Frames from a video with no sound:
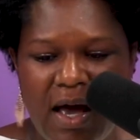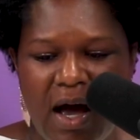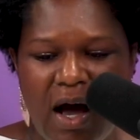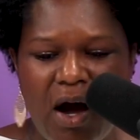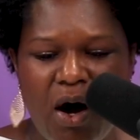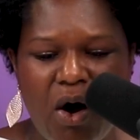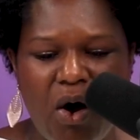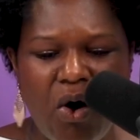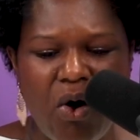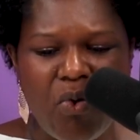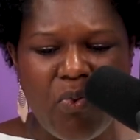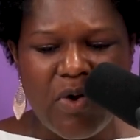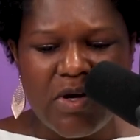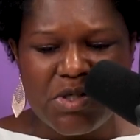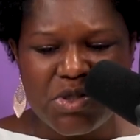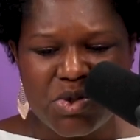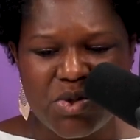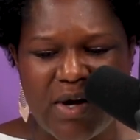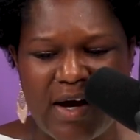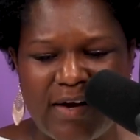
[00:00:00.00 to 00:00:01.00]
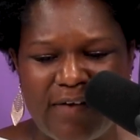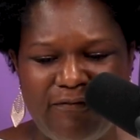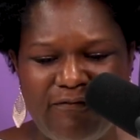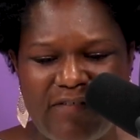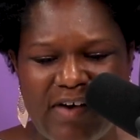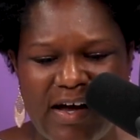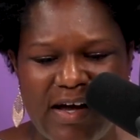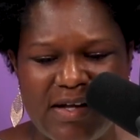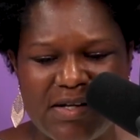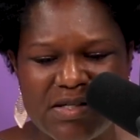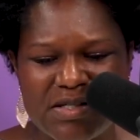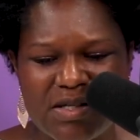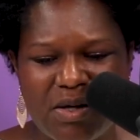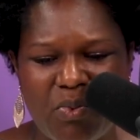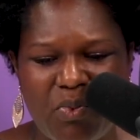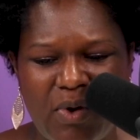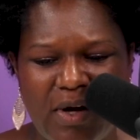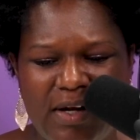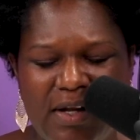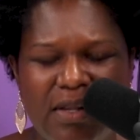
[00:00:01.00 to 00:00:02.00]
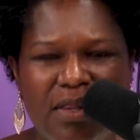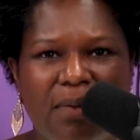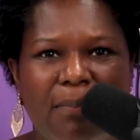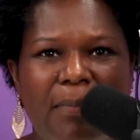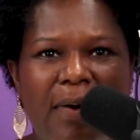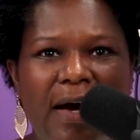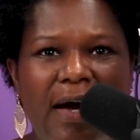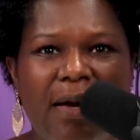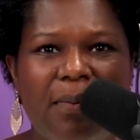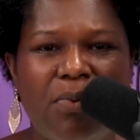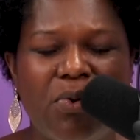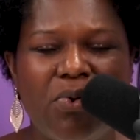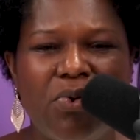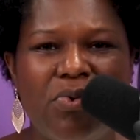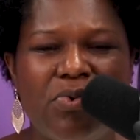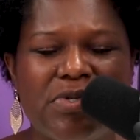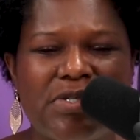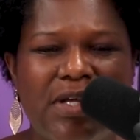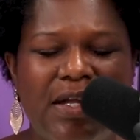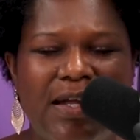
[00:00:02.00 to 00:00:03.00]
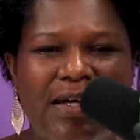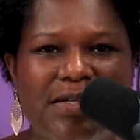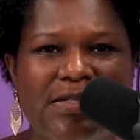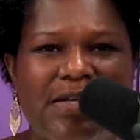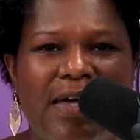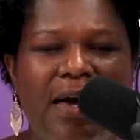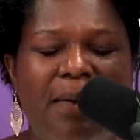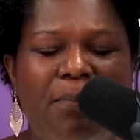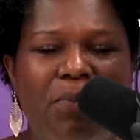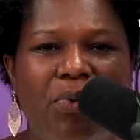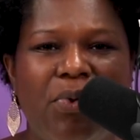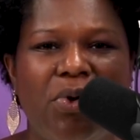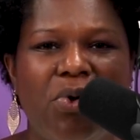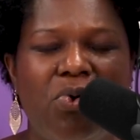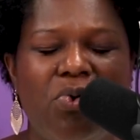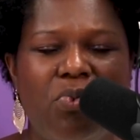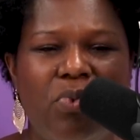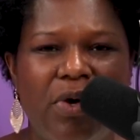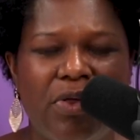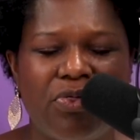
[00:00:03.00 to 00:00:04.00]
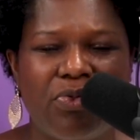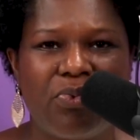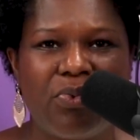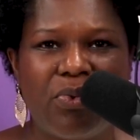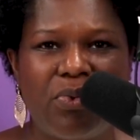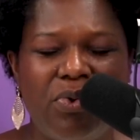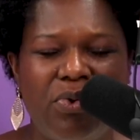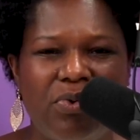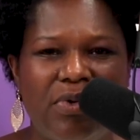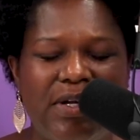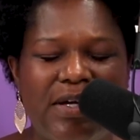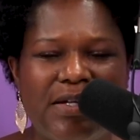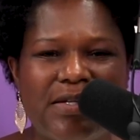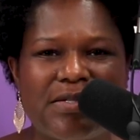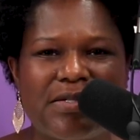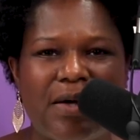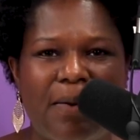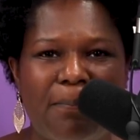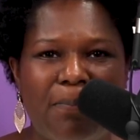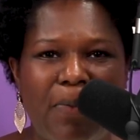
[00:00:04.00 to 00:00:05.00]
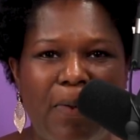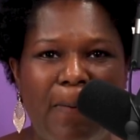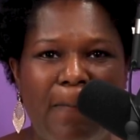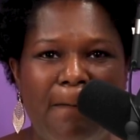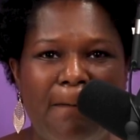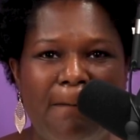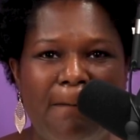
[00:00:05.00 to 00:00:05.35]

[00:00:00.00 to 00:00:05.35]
I always try to find someone in the Bible who's an example and who went through, who did something.